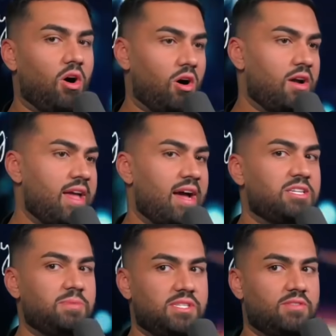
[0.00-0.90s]
but our A I
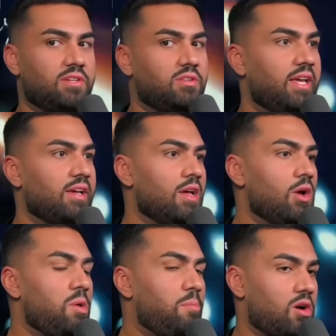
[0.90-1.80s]
specifically,
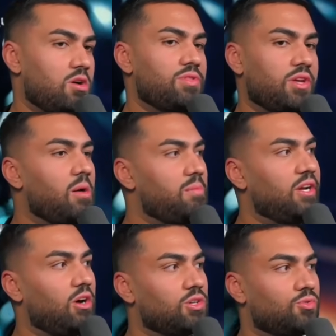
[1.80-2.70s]
we partner with a company
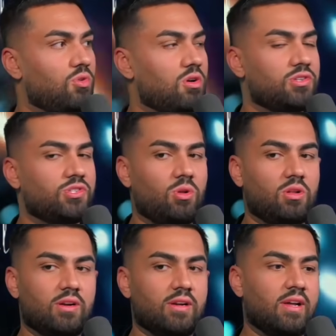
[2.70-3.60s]
called Aurora
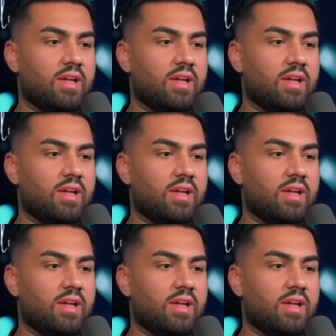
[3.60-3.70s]
Solar.